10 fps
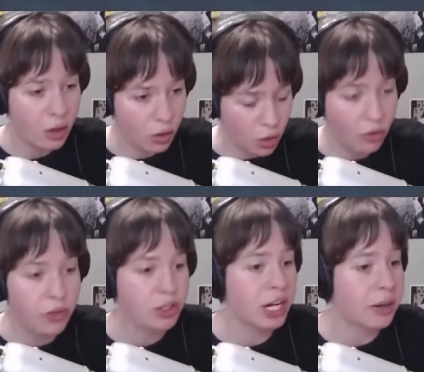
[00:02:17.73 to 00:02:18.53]

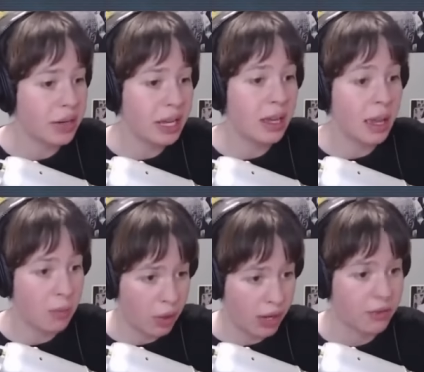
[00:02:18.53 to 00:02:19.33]
good for charity
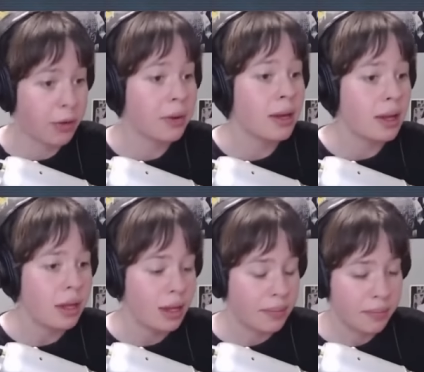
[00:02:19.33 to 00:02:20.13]
and whatever.
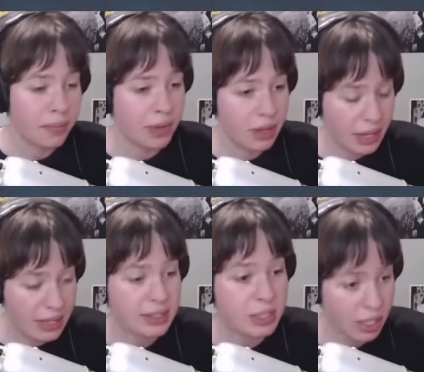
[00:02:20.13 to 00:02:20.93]

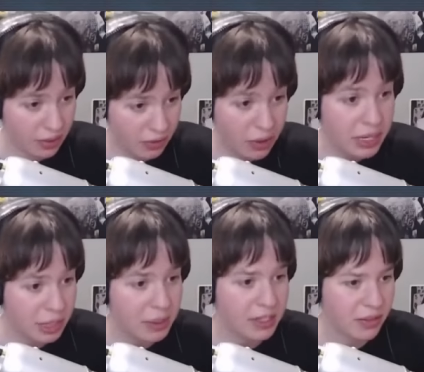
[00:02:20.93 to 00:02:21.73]
It is a very
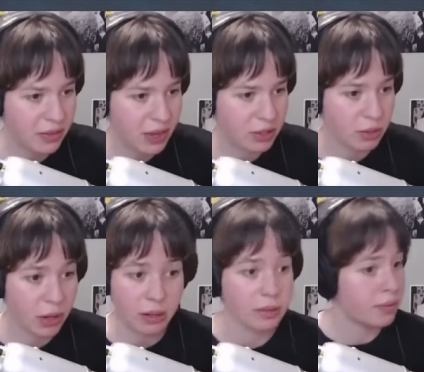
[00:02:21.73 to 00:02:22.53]
expensive event to
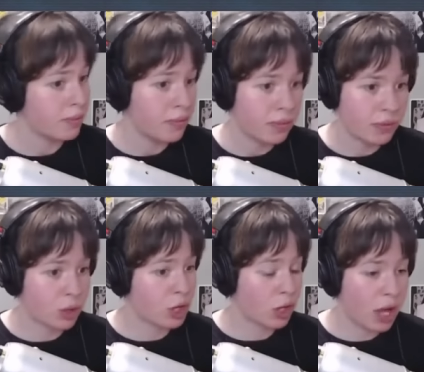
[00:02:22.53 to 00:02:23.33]
run.
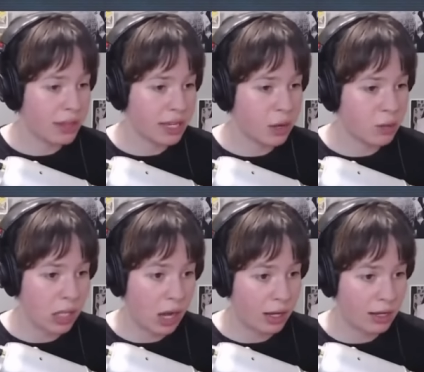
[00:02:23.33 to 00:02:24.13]
There's a lot that
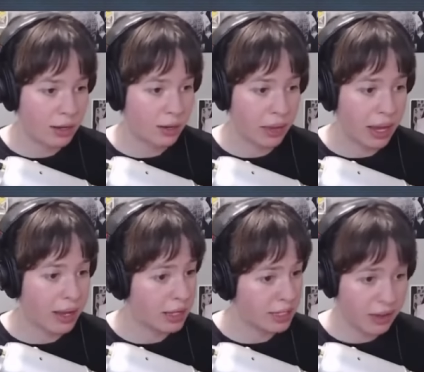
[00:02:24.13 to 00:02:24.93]
goes on
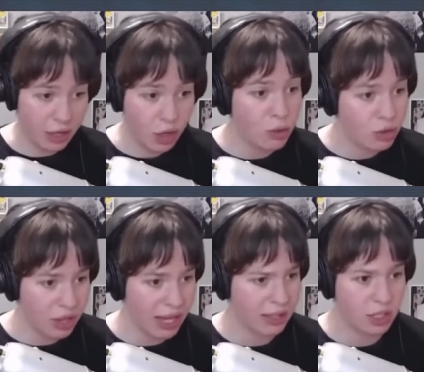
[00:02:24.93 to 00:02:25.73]
Okay, it's a
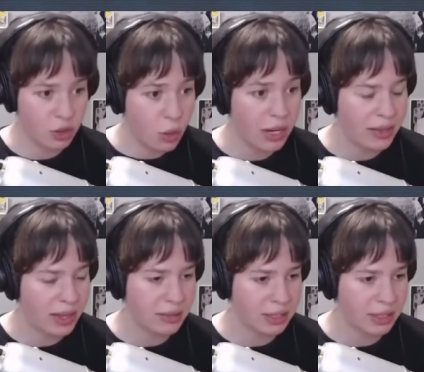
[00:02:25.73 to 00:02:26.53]
huge thing. It's a
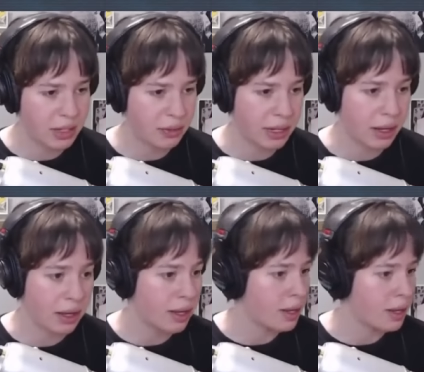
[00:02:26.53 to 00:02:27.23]
20,000 seat arena.